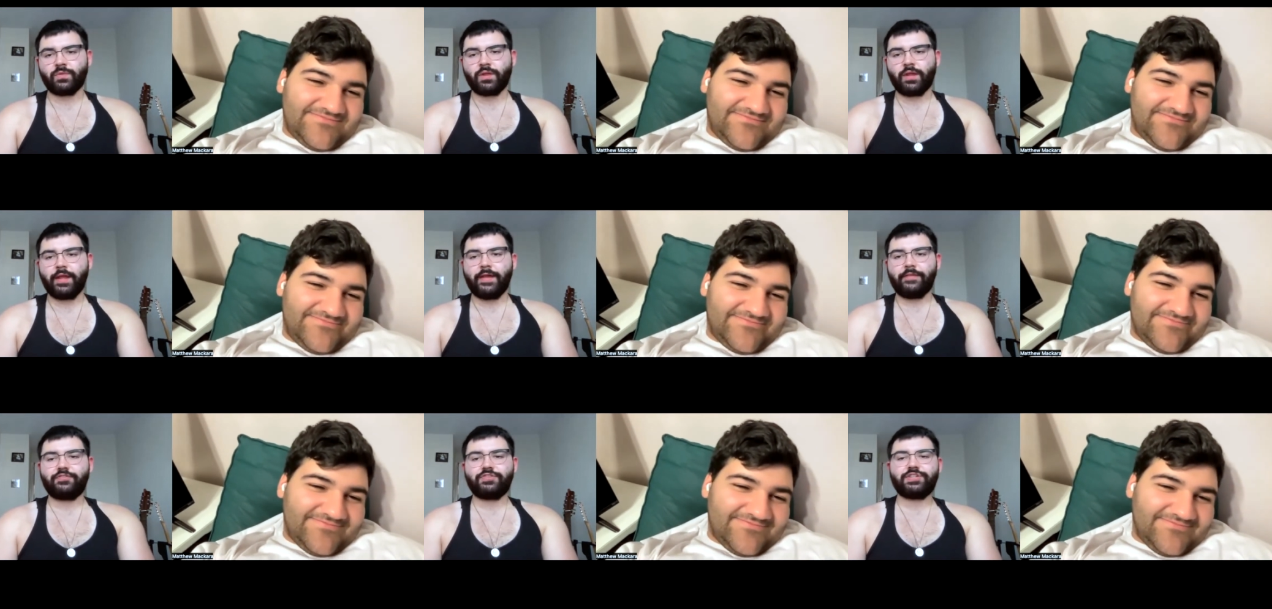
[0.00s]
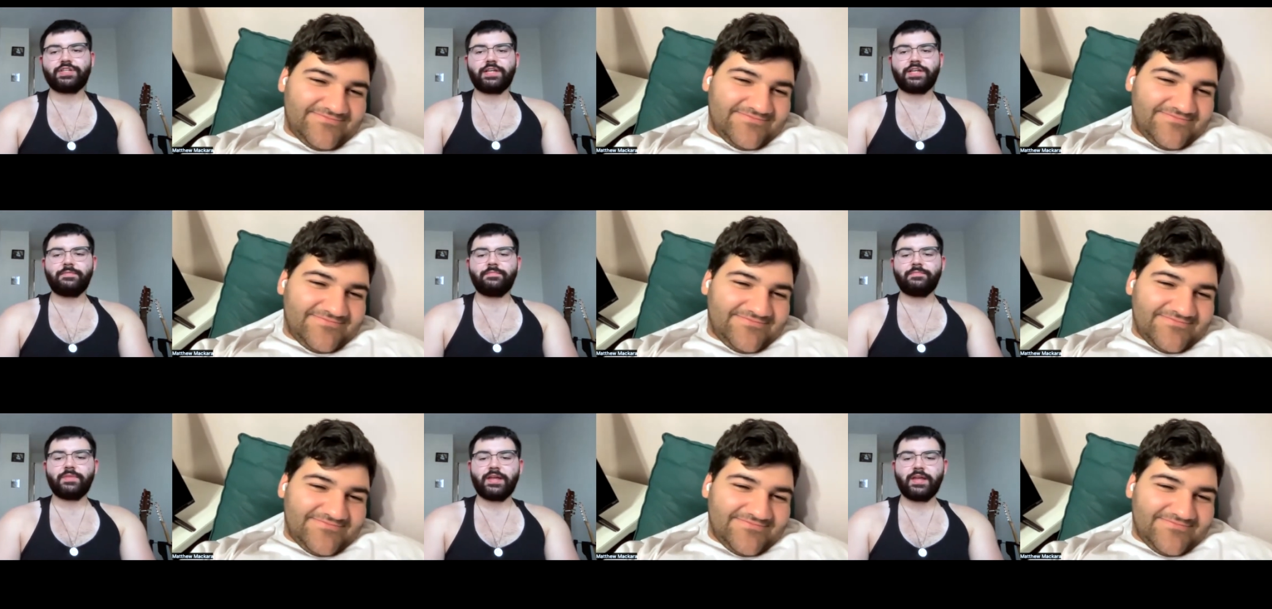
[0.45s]
Speaker 1: If
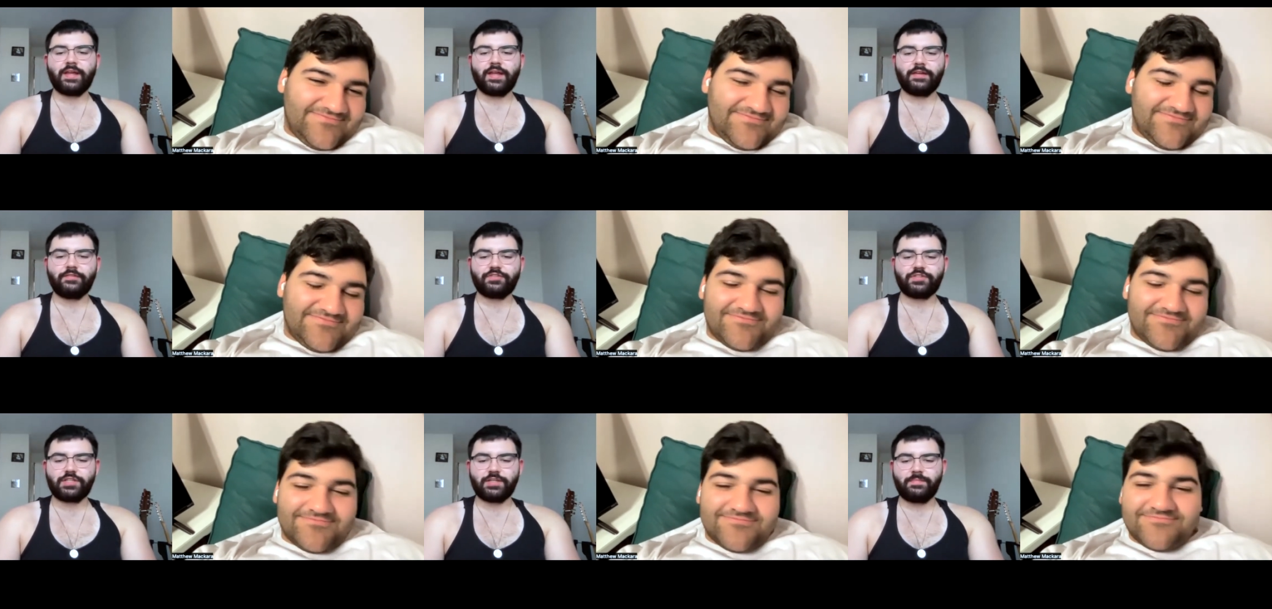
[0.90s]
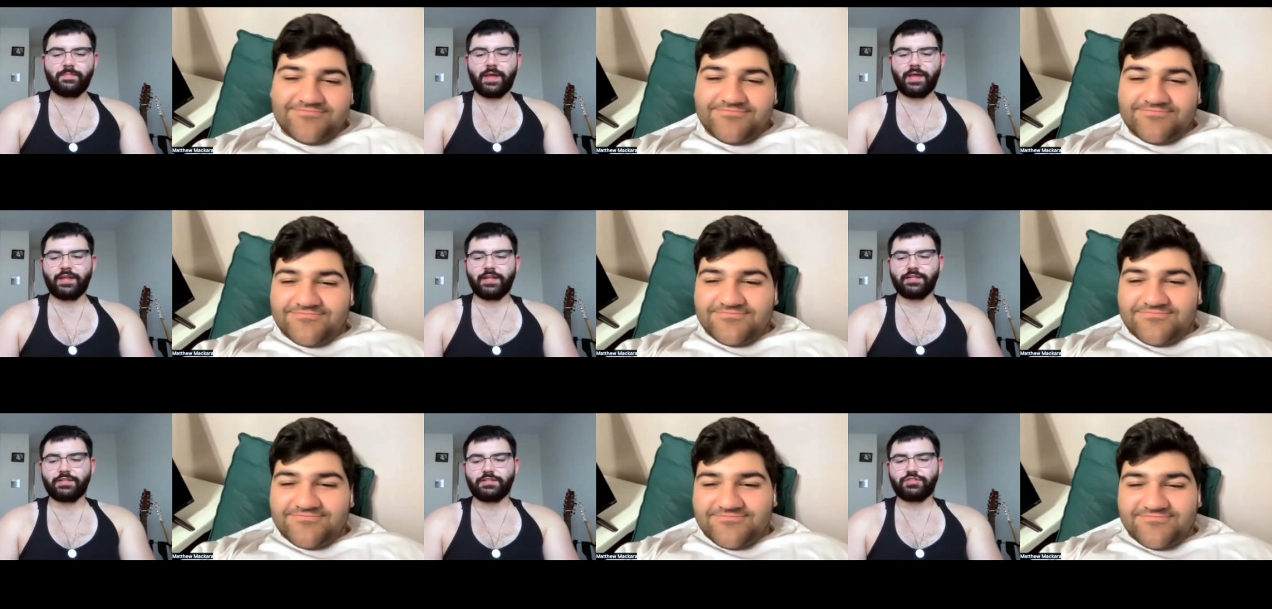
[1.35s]
she if she
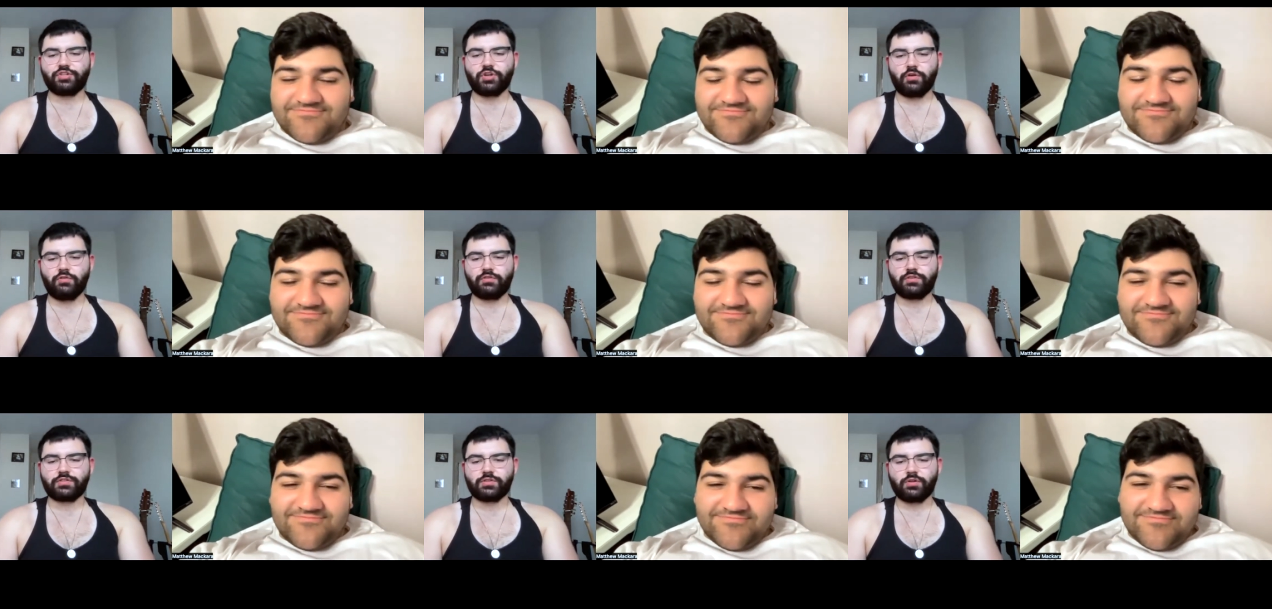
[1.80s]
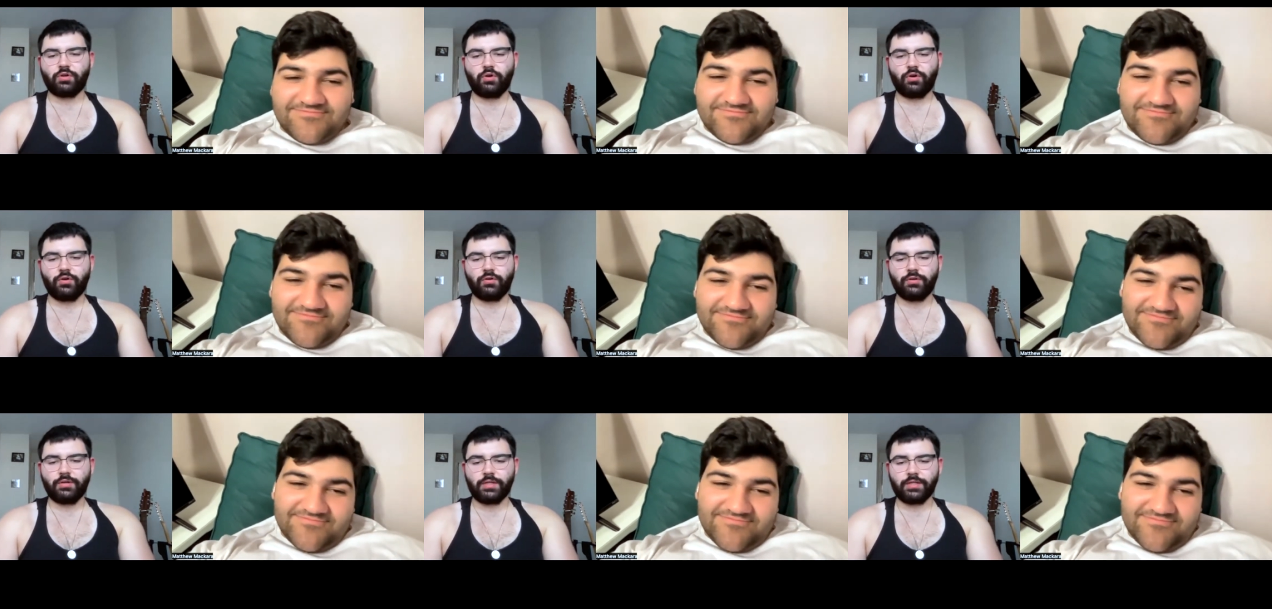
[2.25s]
made a joke
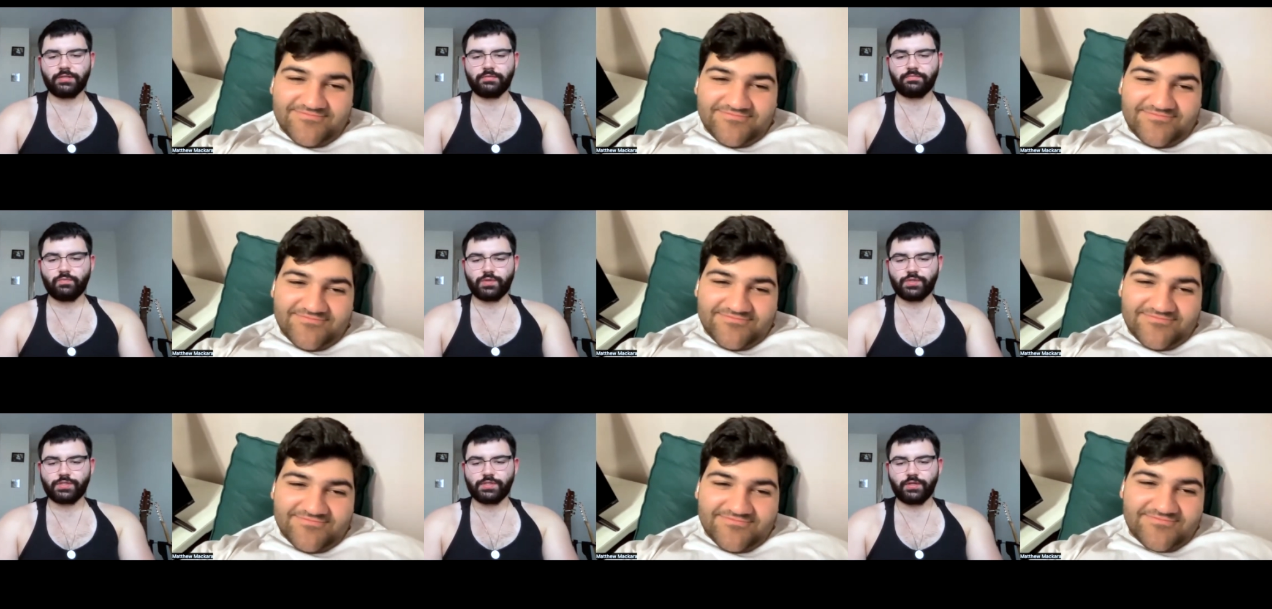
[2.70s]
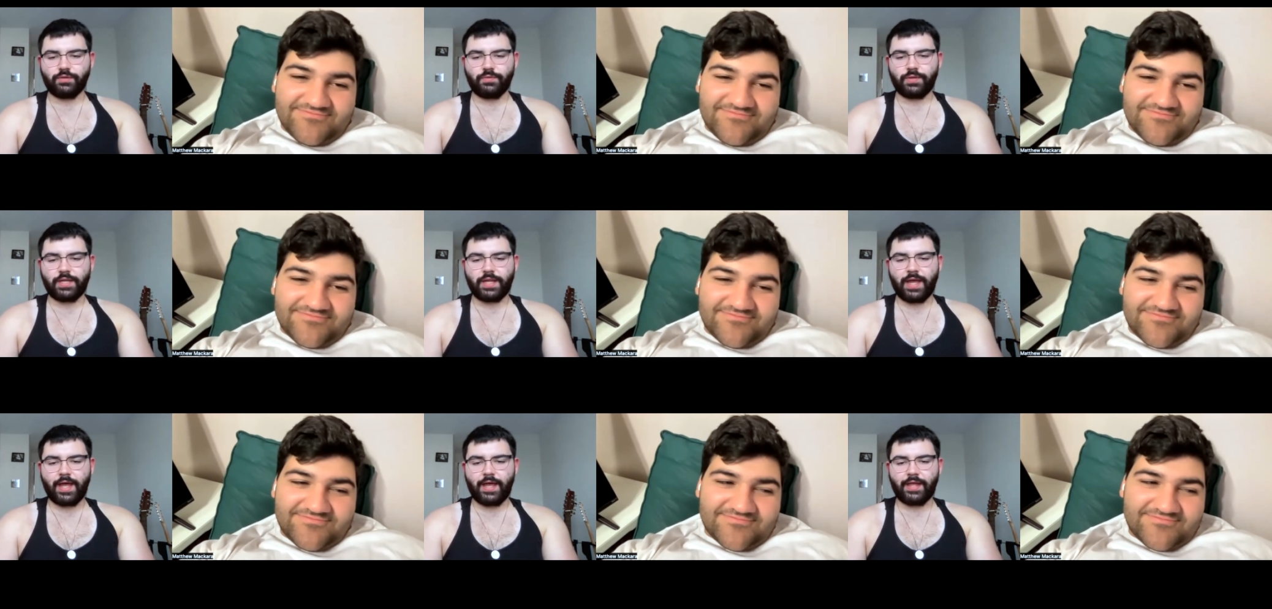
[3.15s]
song and was
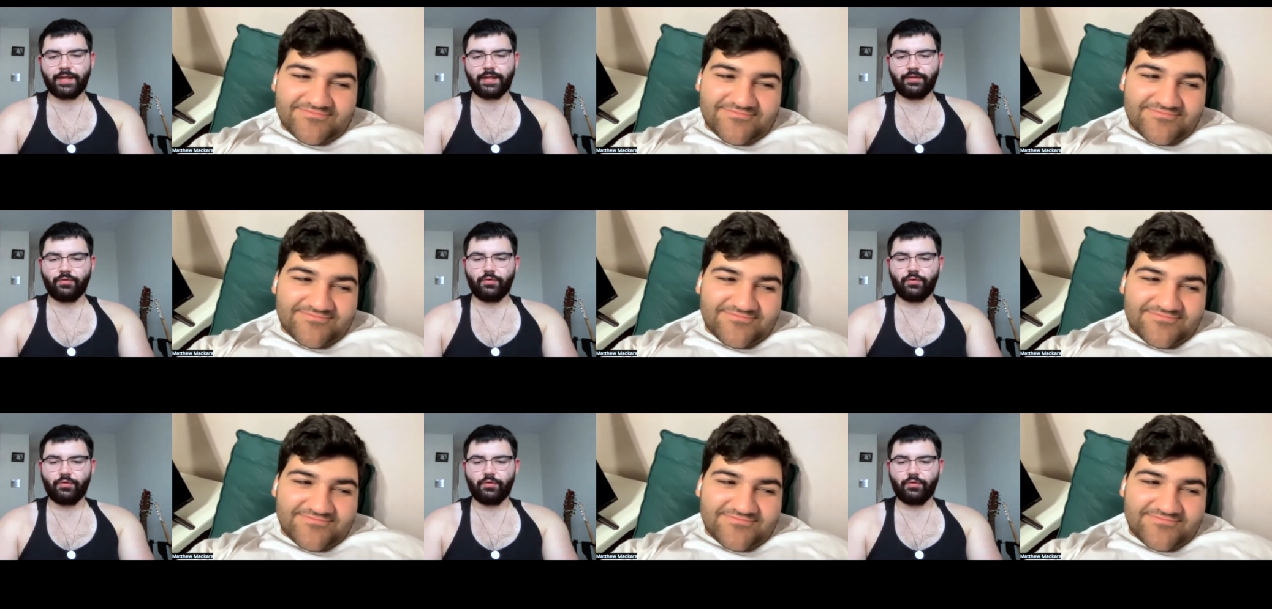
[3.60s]
doing that,